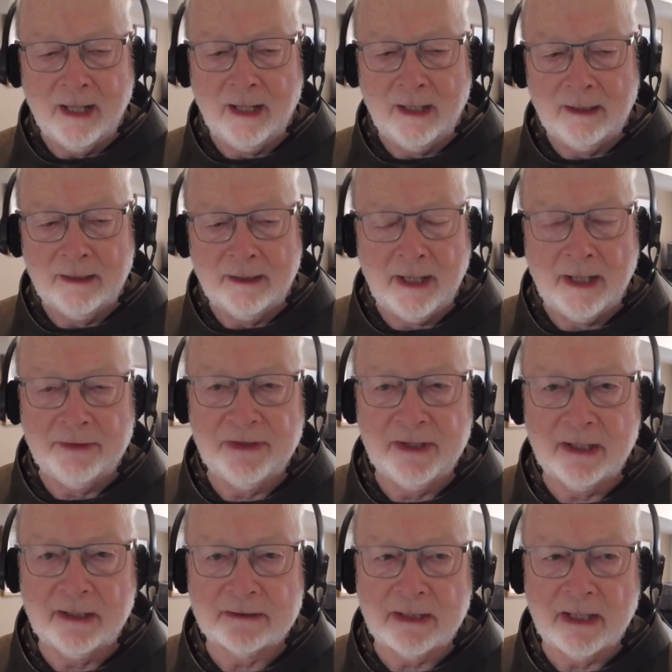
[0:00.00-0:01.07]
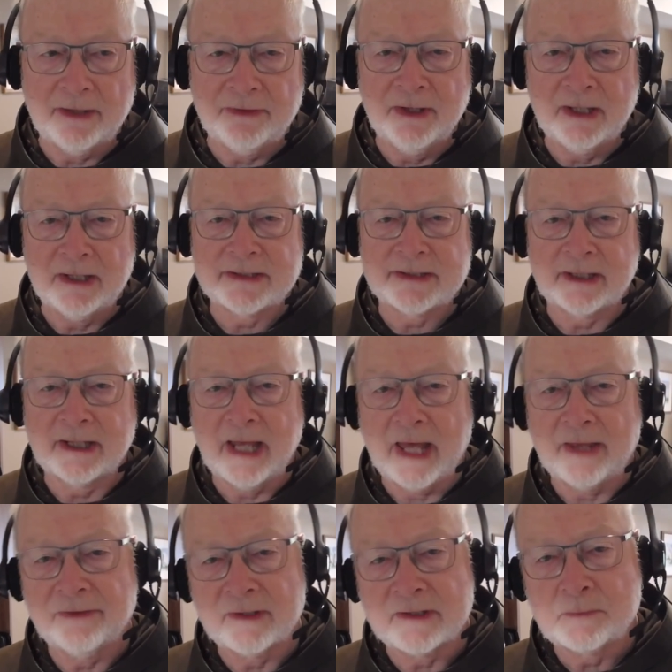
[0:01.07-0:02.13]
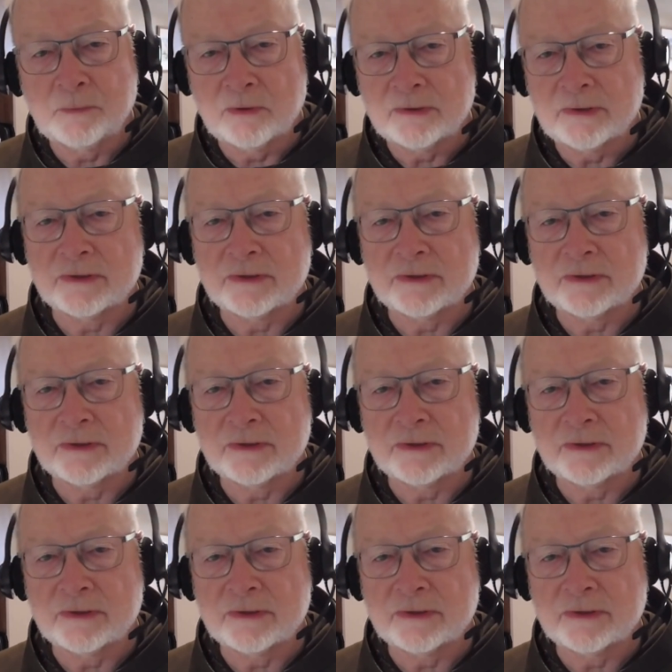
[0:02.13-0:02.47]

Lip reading: I think it's the Catholic spirit.